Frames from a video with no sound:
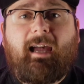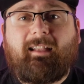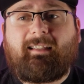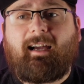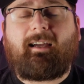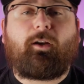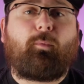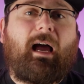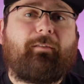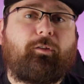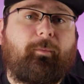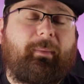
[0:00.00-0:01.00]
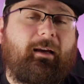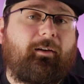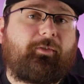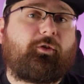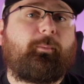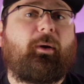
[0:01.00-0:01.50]
It's not gonna rival a pair
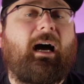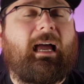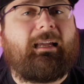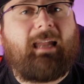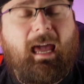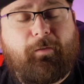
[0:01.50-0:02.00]
of super high-end